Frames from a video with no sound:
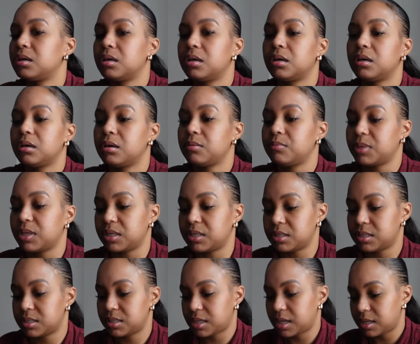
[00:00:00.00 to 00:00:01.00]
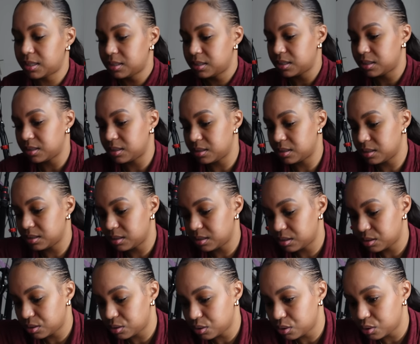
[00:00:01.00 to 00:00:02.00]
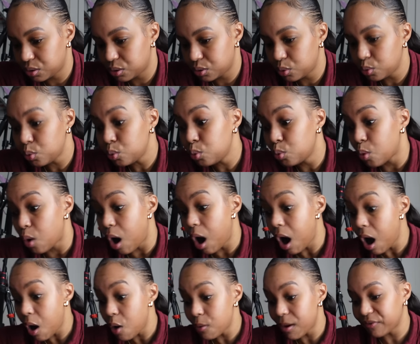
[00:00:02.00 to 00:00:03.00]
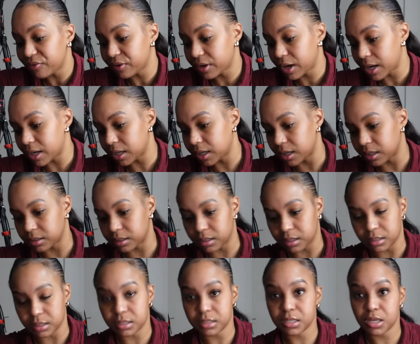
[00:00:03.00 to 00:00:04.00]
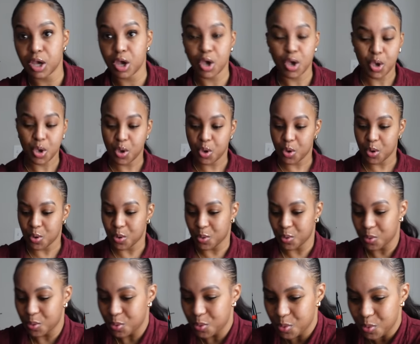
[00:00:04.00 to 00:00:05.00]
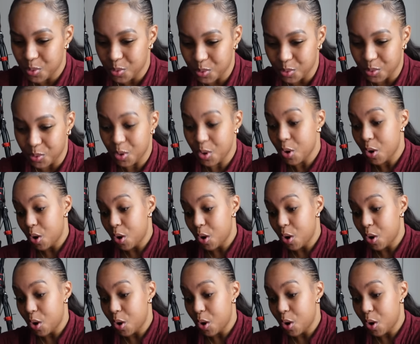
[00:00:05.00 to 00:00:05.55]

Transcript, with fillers: I'm excited. Oh, oh, I forgot about this. Oh,